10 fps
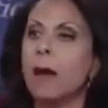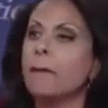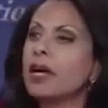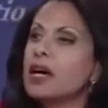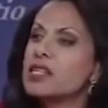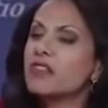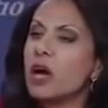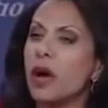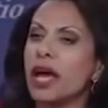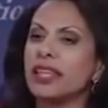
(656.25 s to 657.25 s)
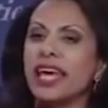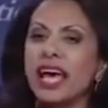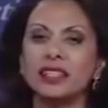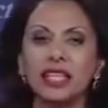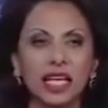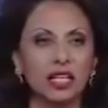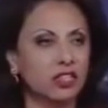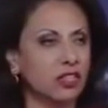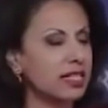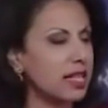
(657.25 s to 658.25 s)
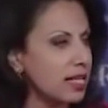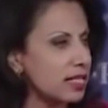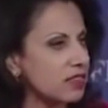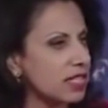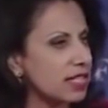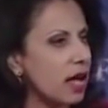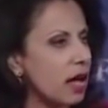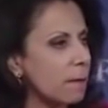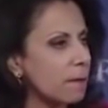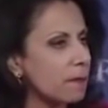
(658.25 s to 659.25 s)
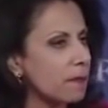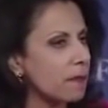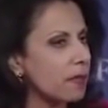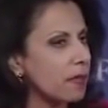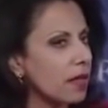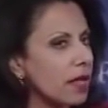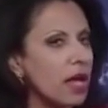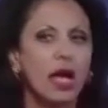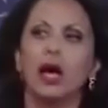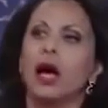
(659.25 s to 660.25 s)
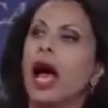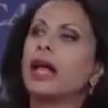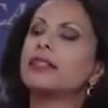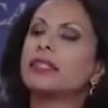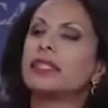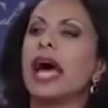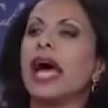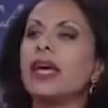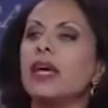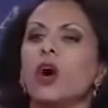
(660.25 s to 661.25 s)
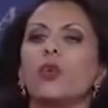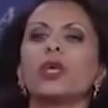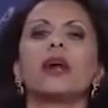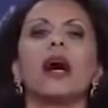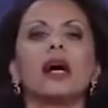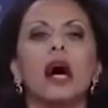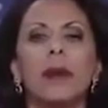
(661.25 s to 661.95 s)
because of the way they adhere to the tenets of Islam. And today we talk